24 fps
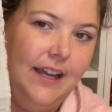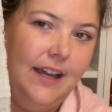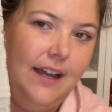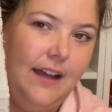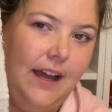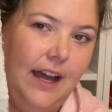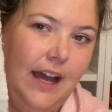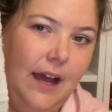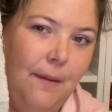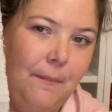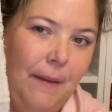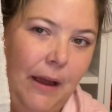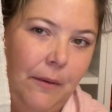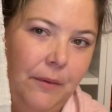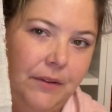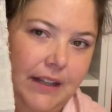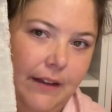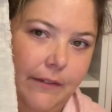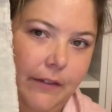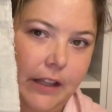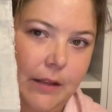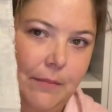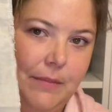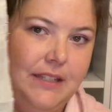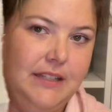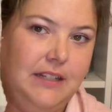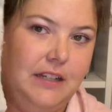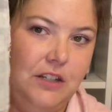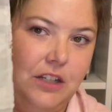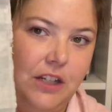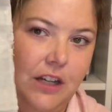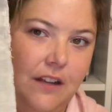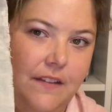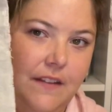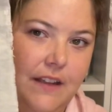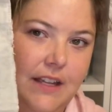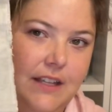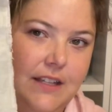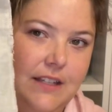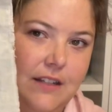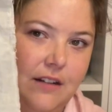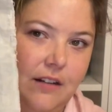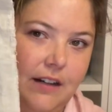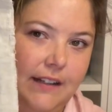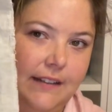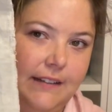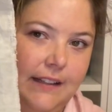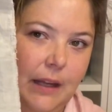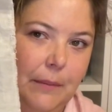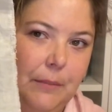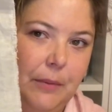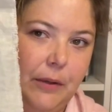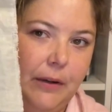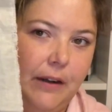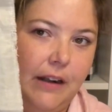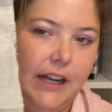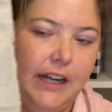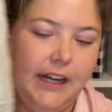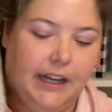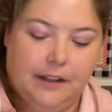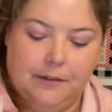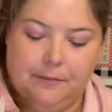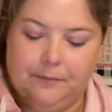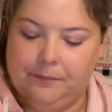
um, I will definitely be stitching on this during samplerary.